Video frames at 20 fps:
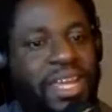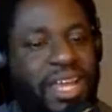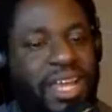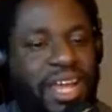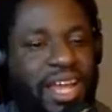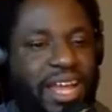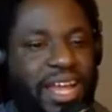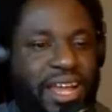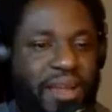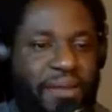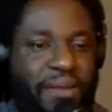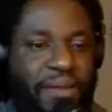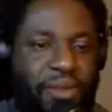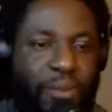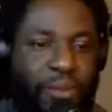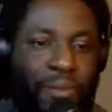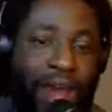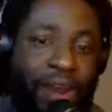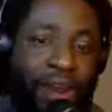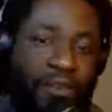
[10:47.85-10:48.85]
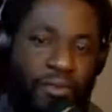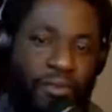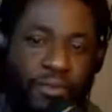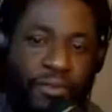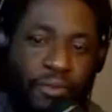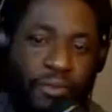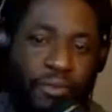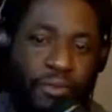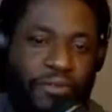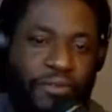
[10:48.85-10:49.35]
um, the modern
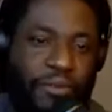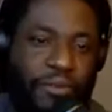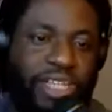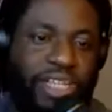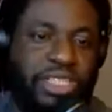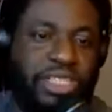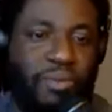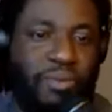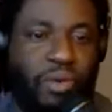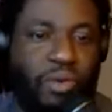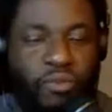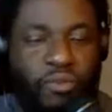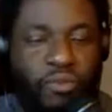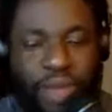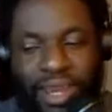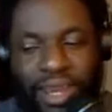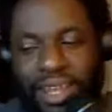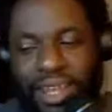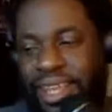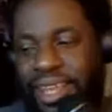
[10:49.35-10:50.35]
Reformation movement.